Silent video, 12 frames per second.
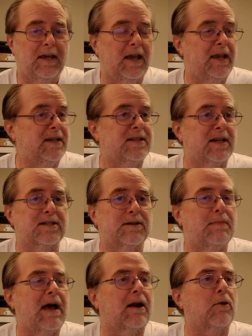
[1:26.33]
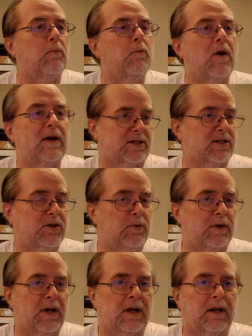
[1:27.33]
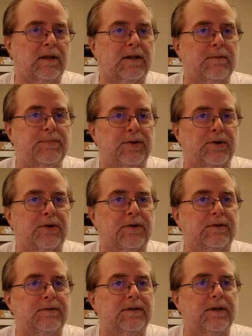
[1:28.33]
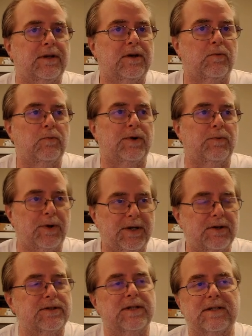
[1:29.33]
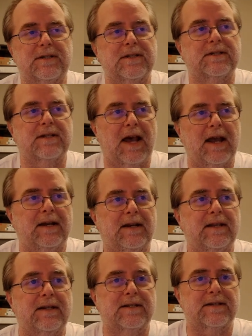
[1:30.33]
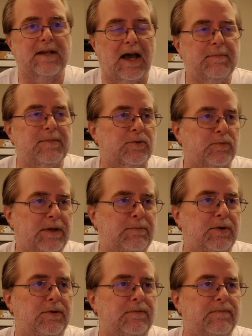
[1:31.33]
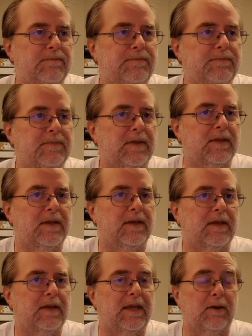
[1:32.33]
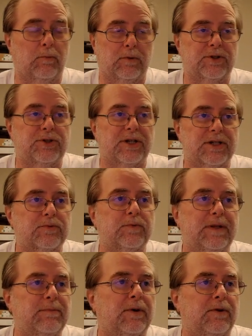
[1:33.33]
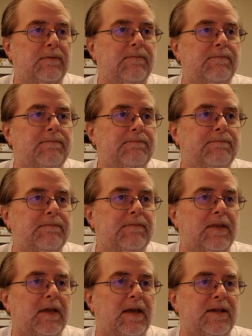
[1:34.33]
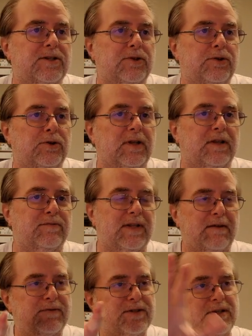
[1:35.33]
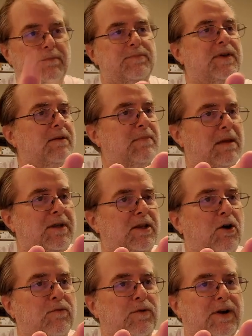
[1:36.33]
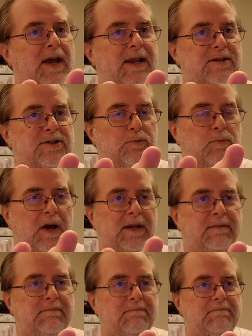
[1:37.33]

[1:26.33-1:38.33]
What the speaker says: It doesn't matter what's going on the computer. When Windows has decided it's time to reboot, it will just reboot. And so you'll have left something maybe overnight to run.